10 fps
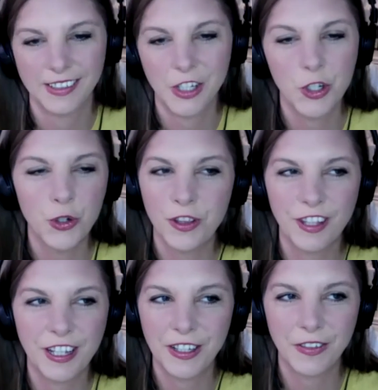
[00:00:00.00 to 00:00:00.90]
Did you
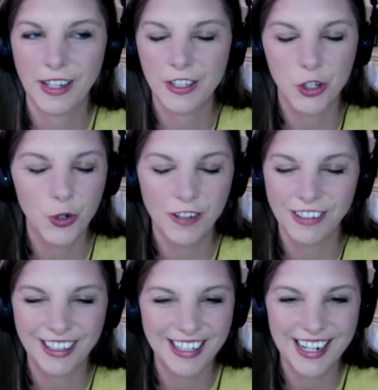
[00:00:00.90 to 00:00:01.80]
have
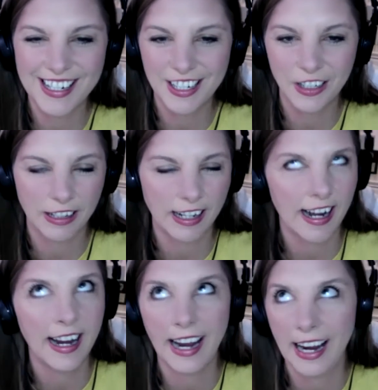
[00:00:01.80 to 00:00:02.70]
any idea like I
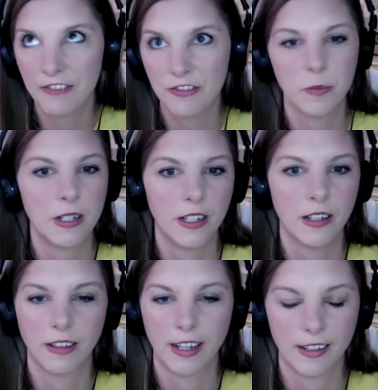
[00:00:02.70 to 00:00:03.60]
have to be
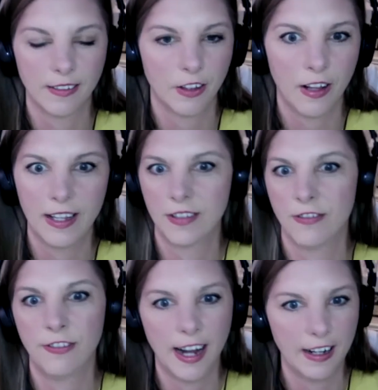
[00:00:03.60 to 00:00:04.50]
like the last
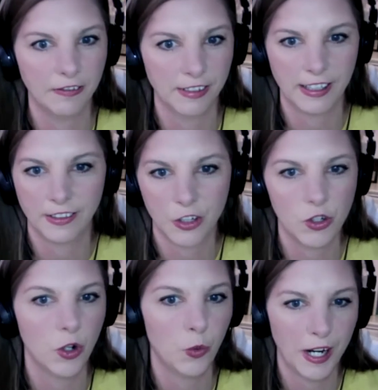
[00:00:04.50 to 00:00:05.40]
5? Like there's
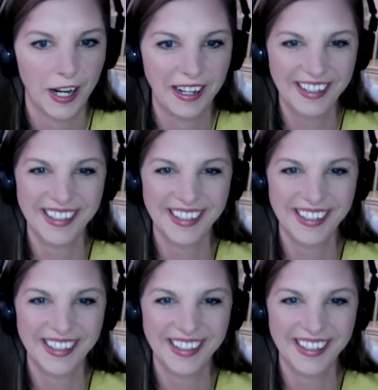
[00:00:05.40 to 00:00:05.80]
no way.